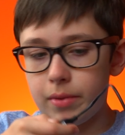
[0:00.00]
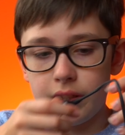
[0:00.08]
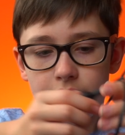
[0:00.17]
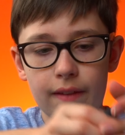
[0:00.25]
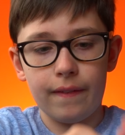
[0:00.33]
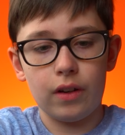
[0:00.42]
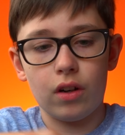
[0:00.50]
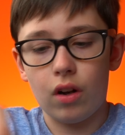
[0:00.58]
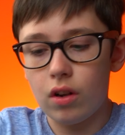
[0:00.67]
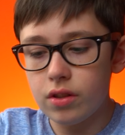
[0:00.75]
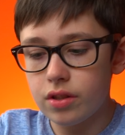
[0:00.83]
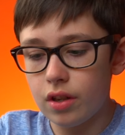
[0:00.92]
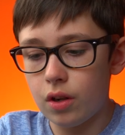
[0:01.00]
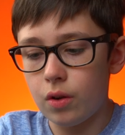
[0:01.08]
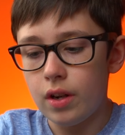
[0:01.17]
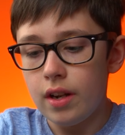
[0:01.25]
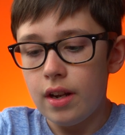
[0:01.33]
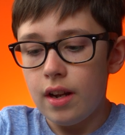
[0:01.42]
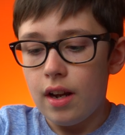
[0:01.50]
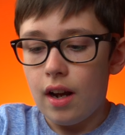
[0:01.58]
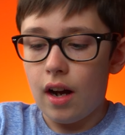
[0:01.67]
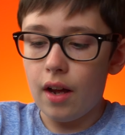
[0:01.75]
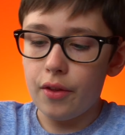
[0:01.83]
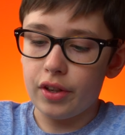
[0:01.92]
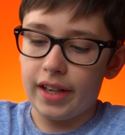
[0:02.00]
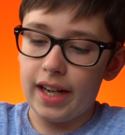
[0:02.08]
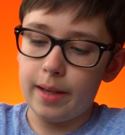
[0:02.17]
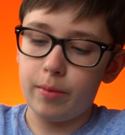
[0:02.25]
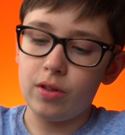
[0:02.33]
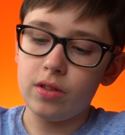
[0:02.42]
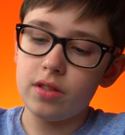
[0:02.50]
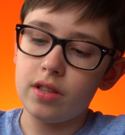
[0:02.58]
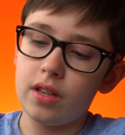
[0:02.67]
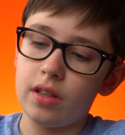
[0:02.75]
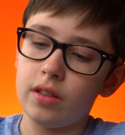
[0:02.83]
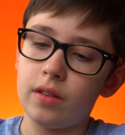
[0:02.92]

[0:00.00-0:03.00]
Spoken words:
But then there are also other cables,